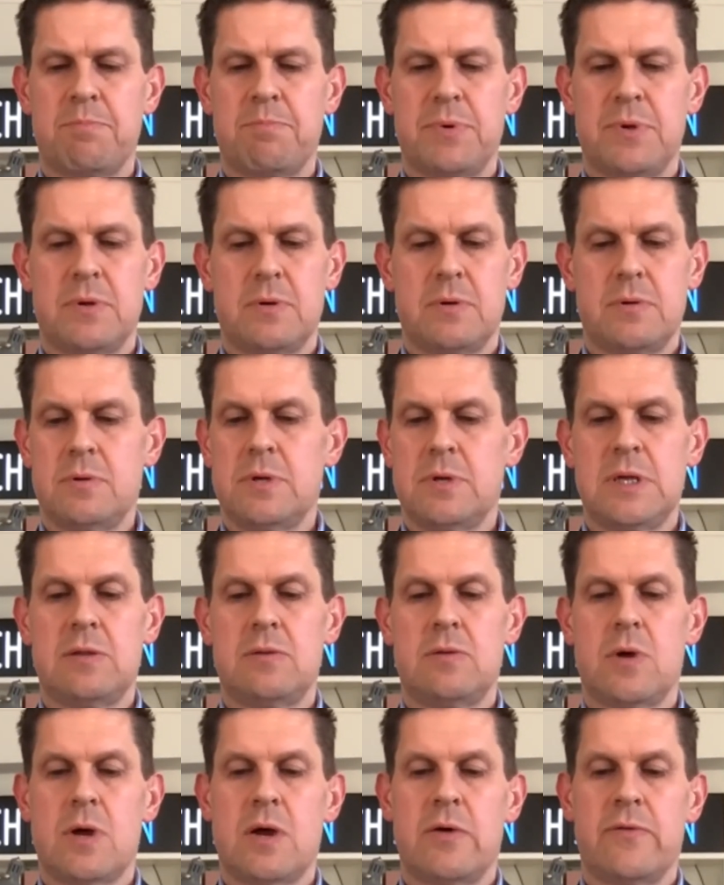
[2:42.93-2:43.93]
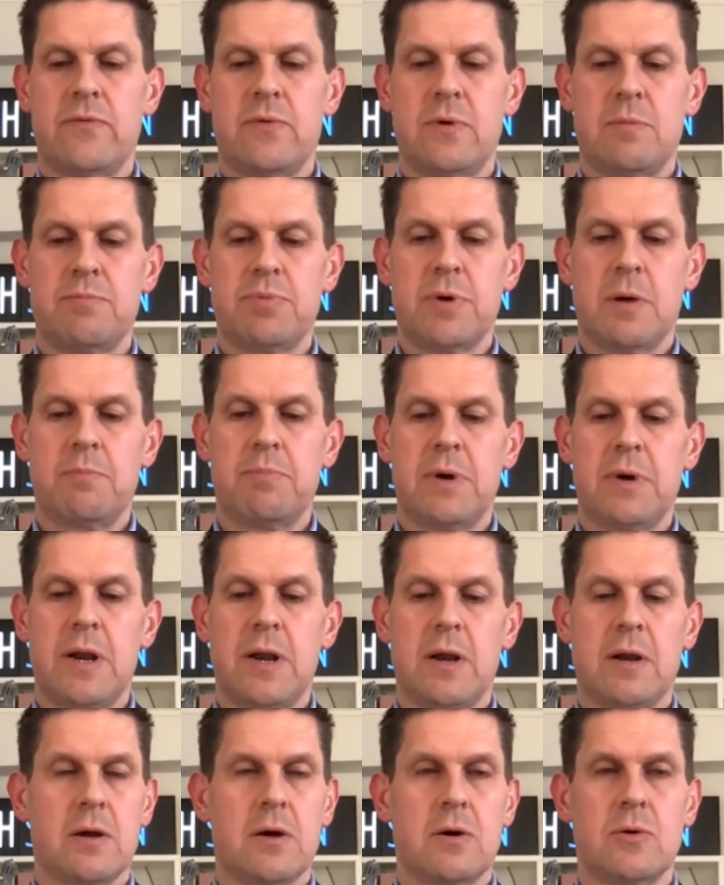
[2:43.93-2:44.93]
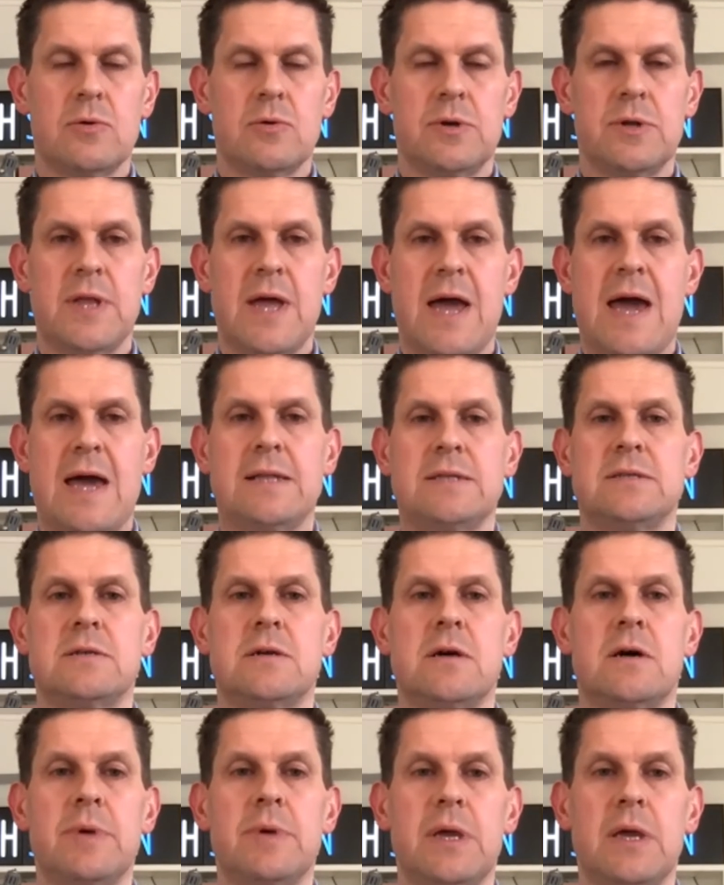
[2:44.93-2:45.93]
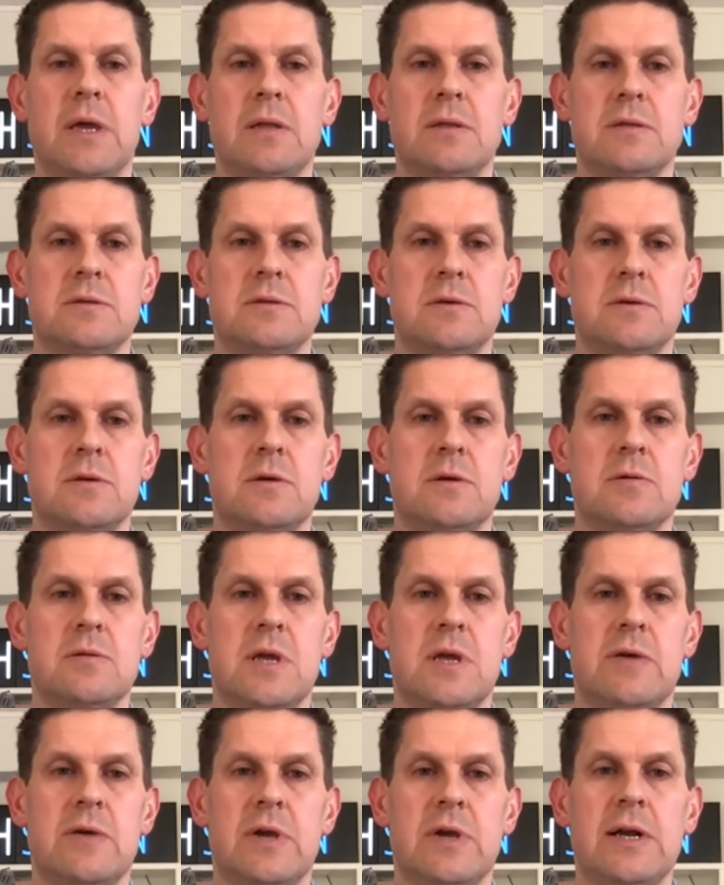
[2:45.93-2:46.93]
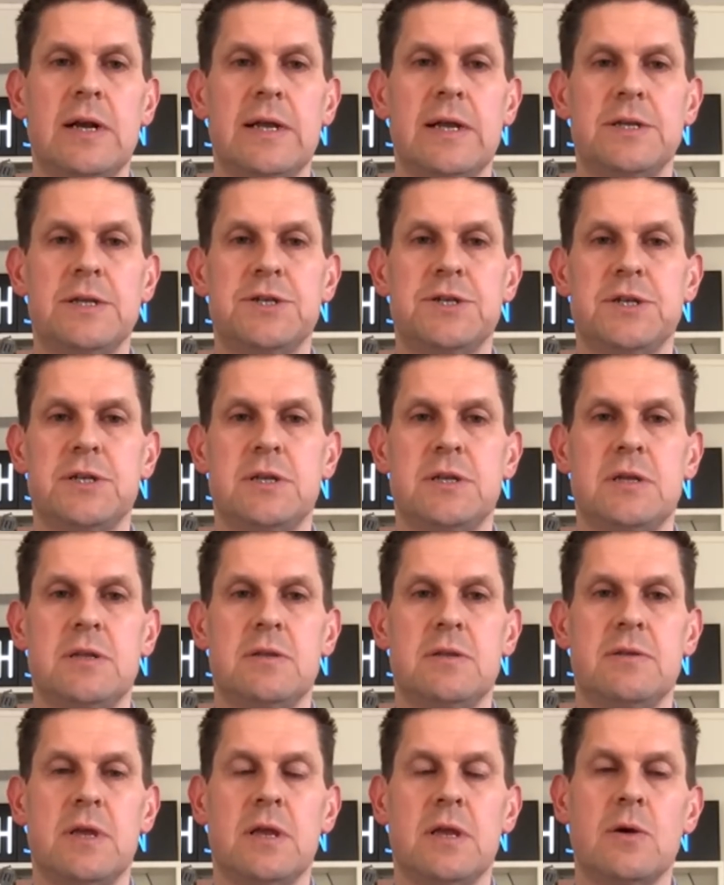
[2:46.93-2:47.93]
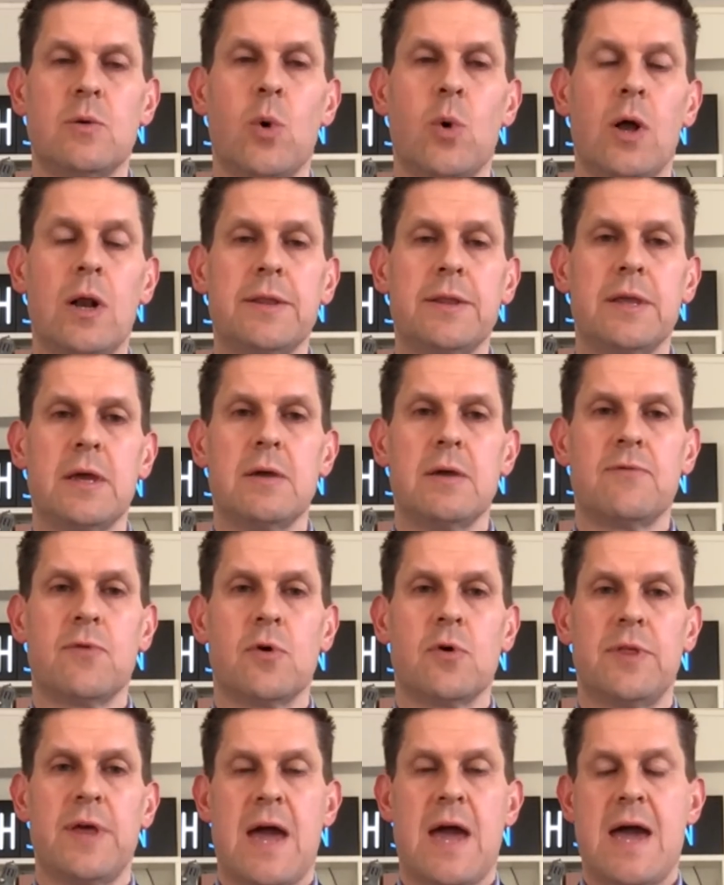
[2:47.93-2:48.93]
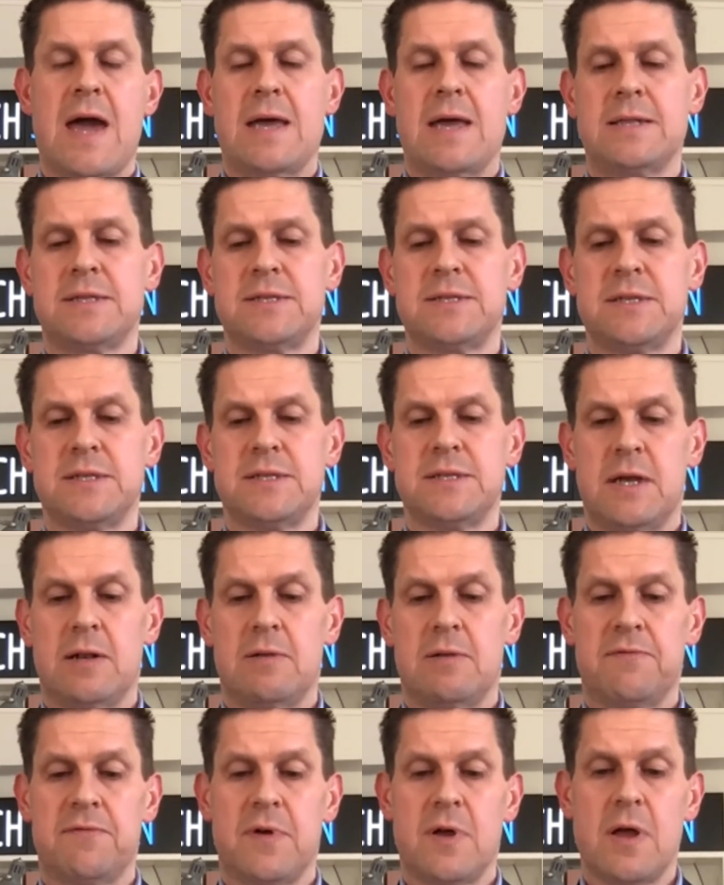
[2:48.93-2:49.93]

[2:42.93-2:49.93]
Uh, you need to have uh, properly encoded ads coming in so you don't have a glitch in, in, in, quality for the ads itself.